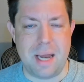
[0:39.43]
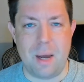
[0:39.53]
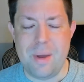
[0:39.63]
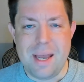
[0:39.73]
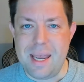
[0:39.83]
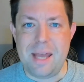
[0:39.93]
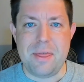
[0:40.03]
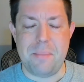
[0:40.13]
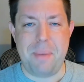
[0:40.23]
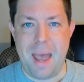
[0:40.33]
Now,
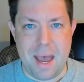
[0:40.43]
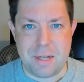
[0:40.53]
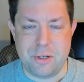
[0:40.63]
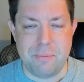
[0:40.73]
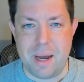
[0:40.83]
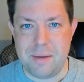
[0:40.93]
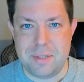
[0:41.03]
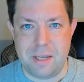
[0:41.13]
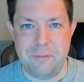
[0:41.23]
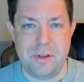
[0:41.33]
in the past, you might have
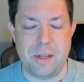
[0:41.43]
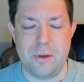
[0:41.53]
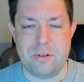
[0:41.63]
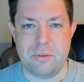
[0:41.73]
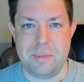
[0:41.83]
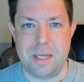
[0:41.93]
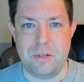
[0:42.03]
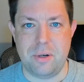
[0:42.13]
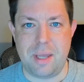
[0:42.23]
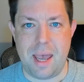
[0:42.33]
seen videos from
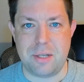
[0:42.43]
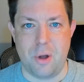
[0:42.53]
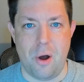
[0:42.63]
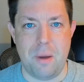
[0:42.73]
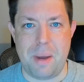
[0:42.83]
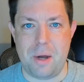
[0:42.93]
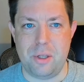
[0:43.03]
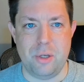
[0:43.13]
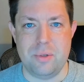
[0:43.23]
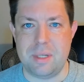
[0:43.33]
TeacherCast all about
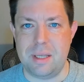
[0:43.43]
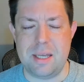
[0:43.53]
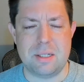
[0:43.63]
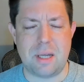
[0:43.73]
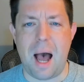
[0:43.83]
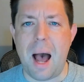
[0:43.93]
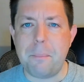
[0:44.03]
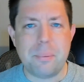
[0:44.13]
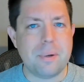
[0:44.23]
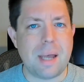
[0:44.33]
using these
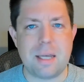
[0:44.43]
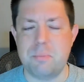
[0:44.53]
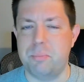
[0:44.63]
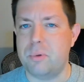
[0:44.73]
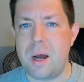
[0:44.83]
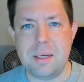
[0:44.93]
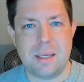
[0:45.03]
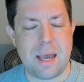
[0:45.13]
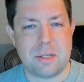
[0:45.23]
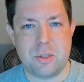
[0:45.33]
complex
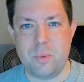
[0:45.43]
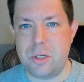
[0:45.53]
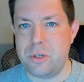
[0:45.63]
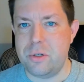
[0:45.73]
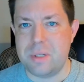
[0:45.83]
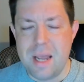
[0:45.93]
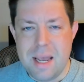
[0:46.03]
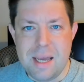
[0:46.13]
broadcast switchers,